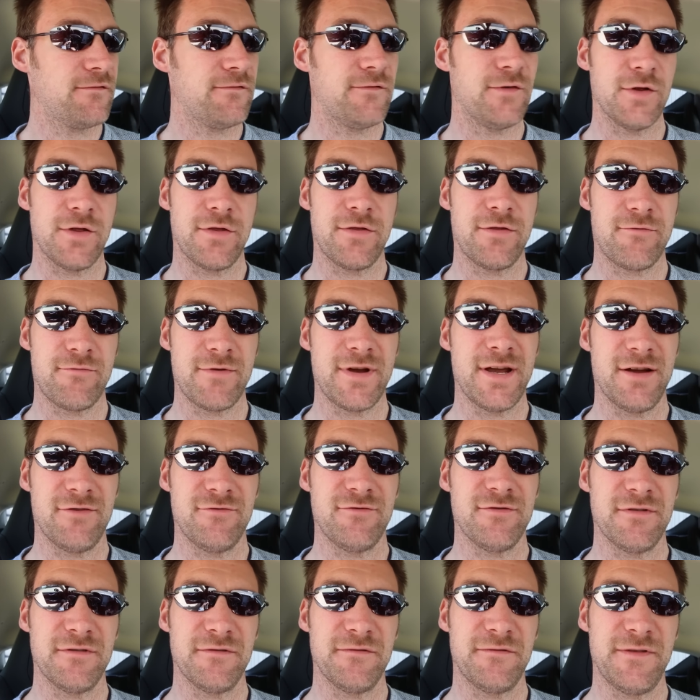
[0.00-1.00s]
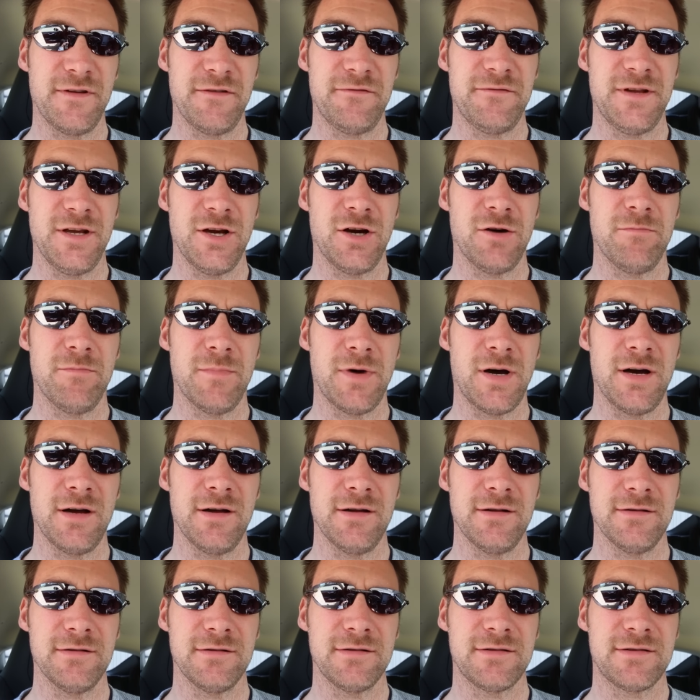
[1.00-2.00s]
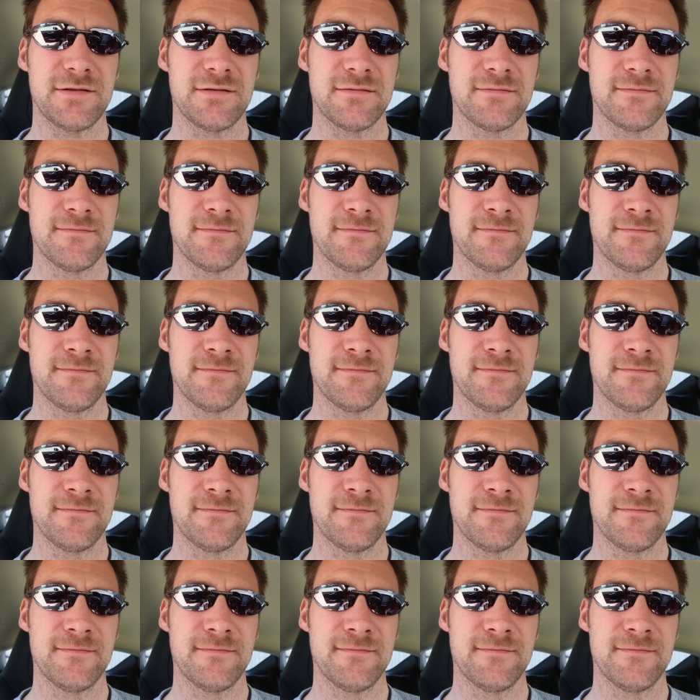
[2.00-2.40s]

for 350 odd miles.